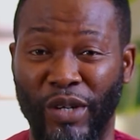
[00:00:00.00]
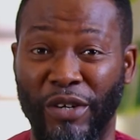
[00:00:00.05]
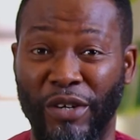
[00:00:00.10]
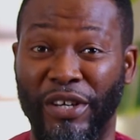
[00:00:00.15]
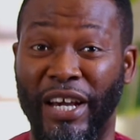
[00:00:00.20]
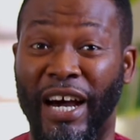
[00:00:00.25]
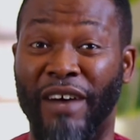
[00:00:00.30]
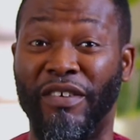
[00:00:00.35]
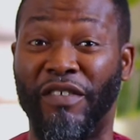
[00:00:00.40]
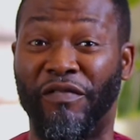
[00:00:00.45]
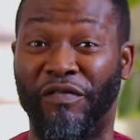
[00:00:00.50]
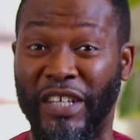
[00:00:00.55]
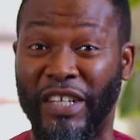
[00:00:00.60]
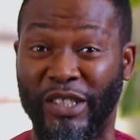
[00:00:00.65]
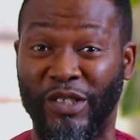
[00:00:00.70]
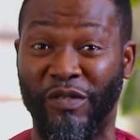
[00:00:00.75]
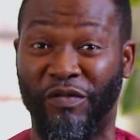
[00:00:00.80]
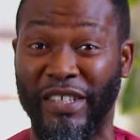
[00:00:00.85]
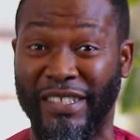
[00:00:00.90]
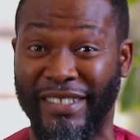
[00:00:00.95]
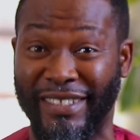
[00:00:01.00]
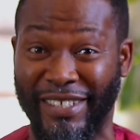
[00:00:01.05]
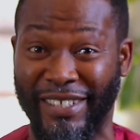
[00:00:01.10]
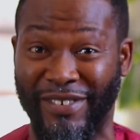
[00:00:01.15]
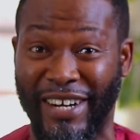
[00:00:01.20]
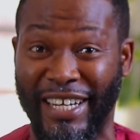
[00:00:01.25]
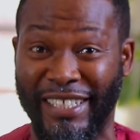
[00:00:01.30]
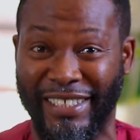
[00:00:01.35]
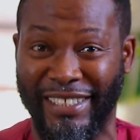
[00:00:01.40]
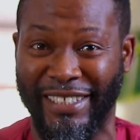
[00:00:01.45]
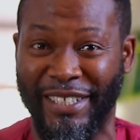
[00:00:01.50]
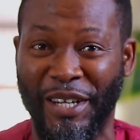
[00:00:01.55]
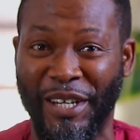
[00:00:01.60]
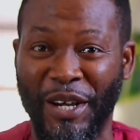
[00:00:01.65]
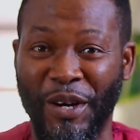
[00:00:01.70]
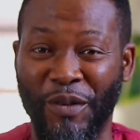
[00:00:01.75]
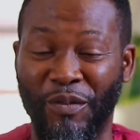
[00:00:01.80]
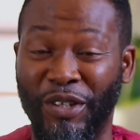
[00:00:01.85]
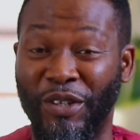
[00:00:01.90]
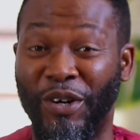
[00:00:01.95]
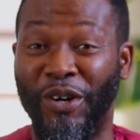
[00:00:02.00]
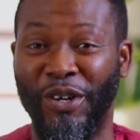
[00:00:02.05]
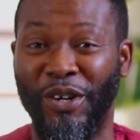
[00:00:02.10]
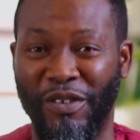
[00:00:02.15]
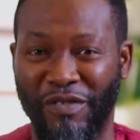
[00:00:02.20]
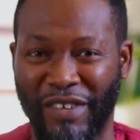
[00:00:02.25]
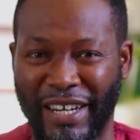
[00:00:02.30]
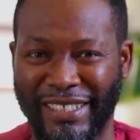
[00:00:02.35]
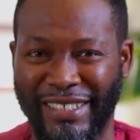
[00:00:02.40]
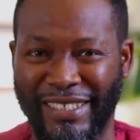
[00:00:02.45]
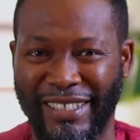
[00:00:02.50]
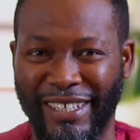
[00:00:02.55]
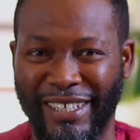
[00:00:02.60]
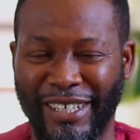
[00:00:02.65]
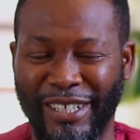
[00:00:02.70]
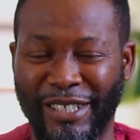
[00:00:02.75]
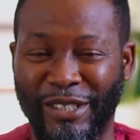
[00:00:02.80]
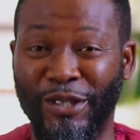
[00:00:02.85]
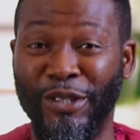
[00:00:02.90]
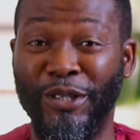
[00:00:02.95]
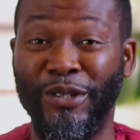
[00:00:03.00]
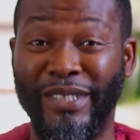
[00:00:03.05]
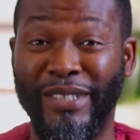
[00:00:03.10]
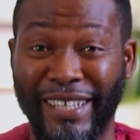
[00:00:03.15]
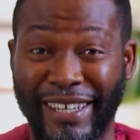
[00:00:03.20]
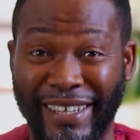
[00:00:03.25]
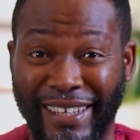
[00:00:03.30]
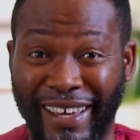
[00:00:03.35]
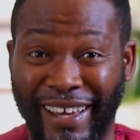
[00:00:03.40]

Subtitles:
plan around that. When I got into the space,